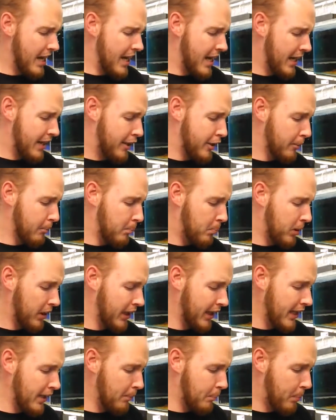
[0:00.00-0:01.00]
A
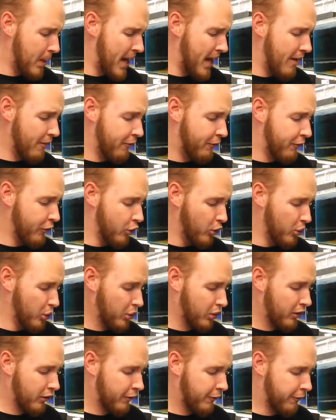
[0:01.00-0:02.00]
complete pet
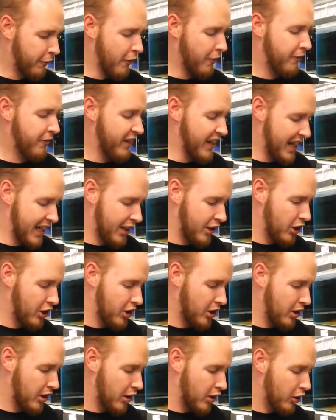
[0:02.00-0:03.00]
food for
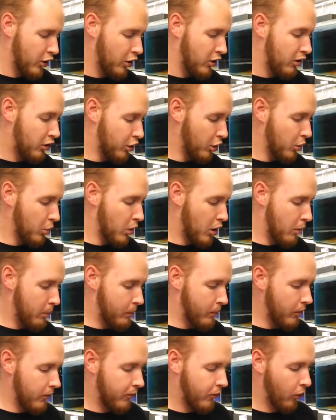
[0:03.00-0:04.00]
fish
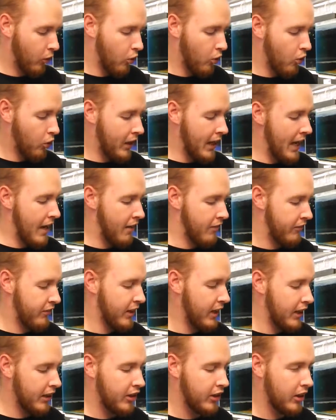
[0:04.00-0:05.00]
suitable for all
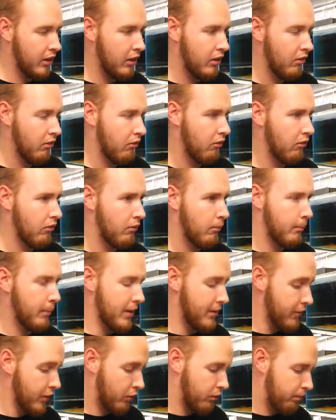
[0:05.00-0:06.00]
catfish.
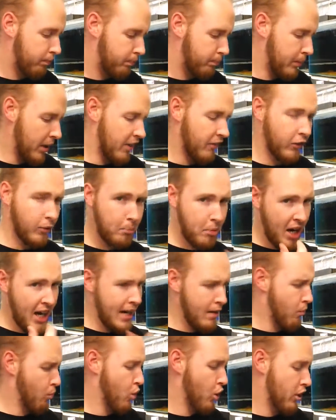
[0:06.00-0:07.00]
Bit of a
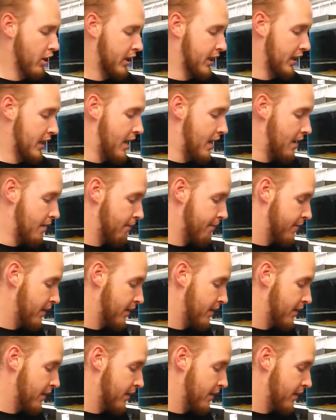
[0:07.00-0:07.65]
brain work of that.